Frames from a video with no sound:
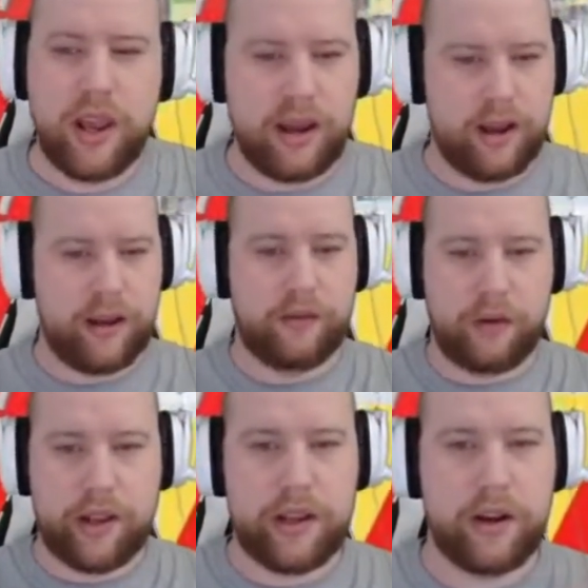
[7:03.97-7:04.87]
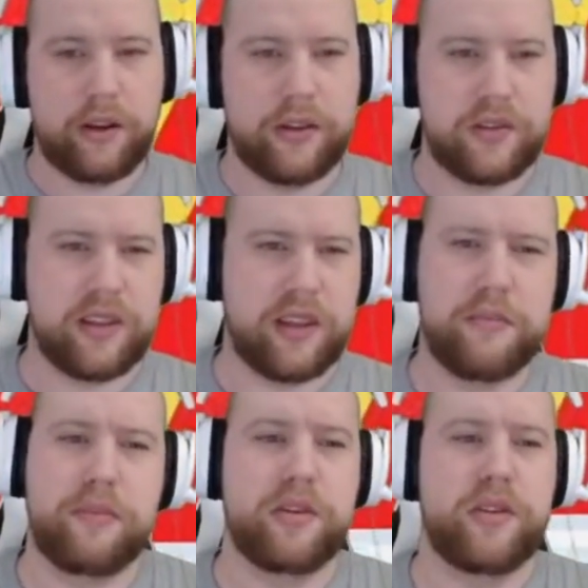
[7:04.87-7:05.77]
Uh, right here, there's like a
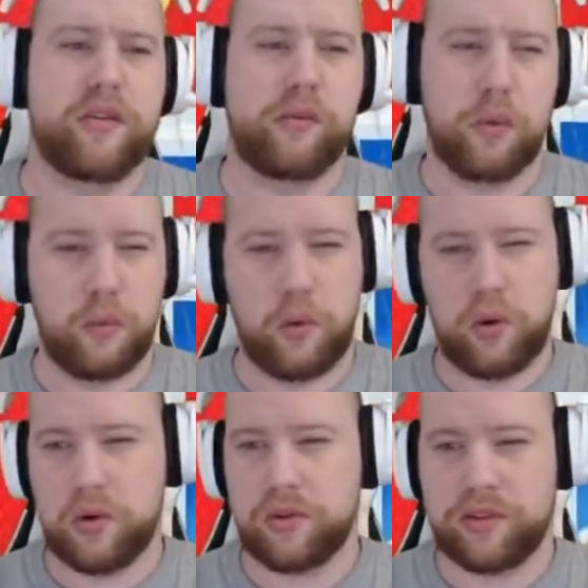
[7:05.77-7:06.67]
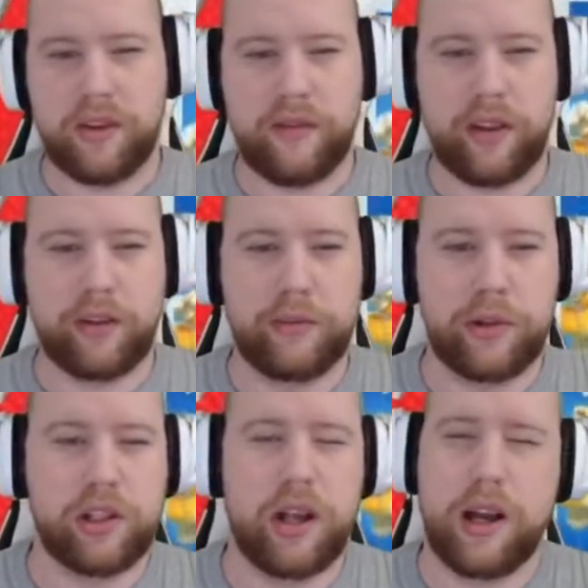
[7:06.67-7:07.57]
bunch of rewards
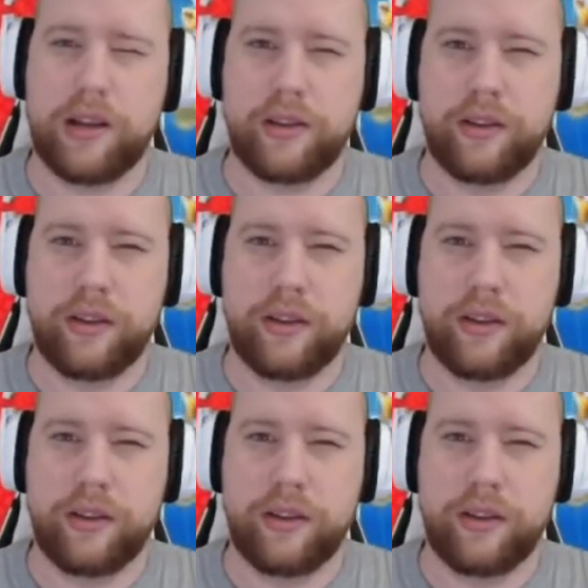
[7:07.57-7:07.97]
available on